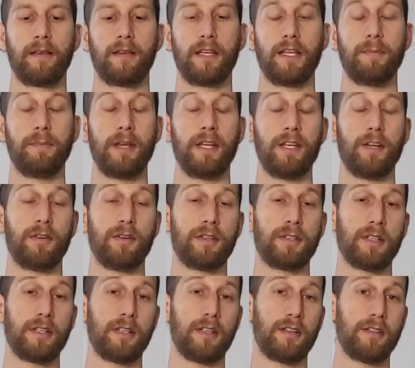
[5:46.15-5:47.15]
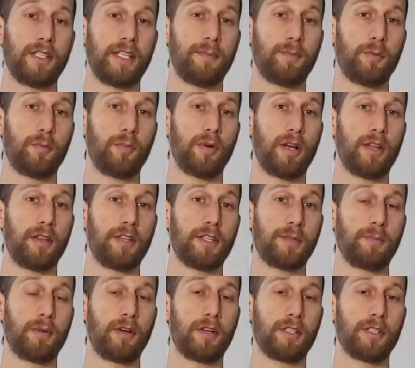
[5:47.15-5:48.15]
You may notice a little deeper breath is
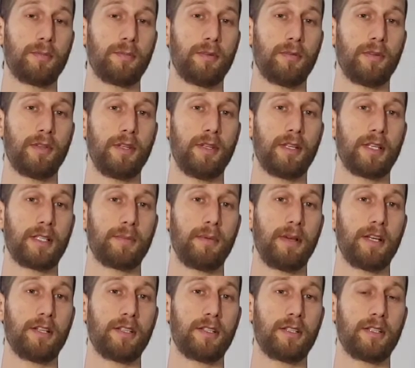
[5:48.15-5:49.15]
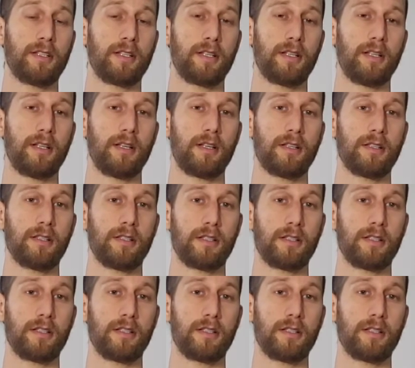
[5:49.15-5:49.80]
possible with the expansion of the lungs,